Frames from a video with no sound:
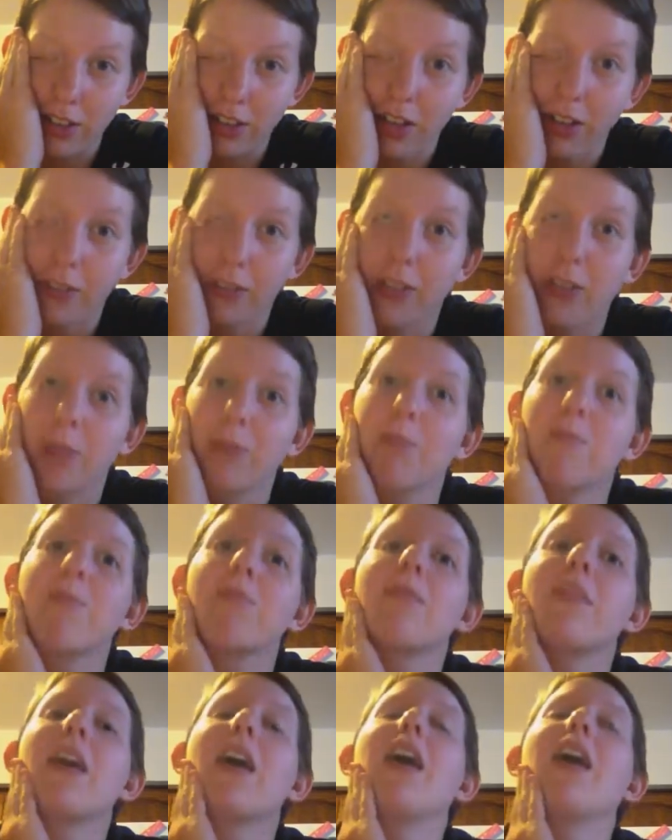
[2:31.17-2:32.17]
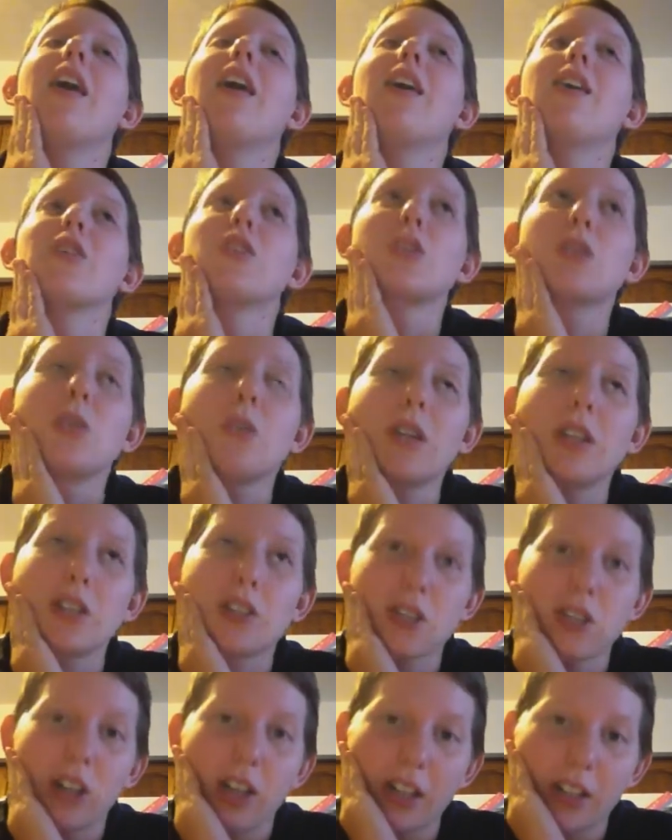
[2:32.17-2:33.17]
cover. So
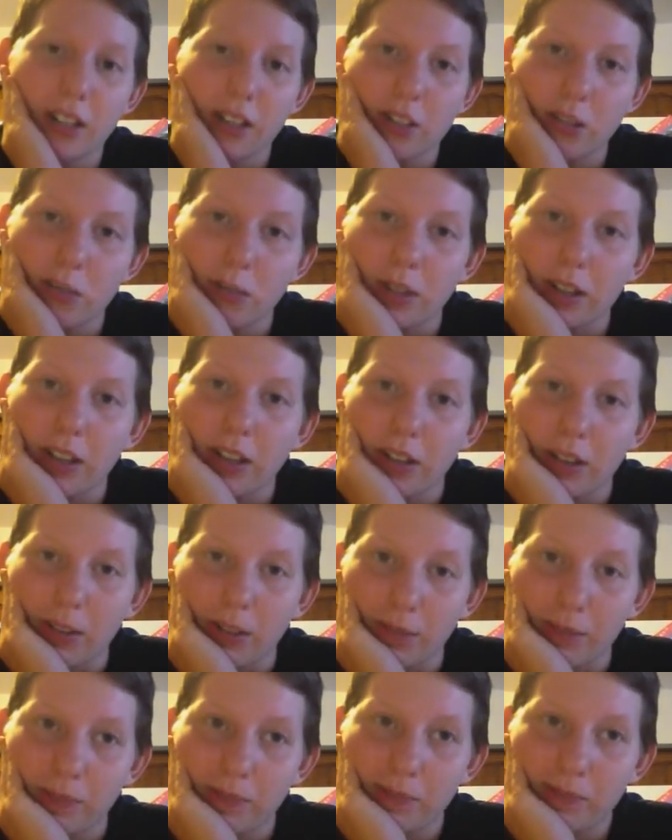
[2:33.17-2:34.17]
it shot into her ear.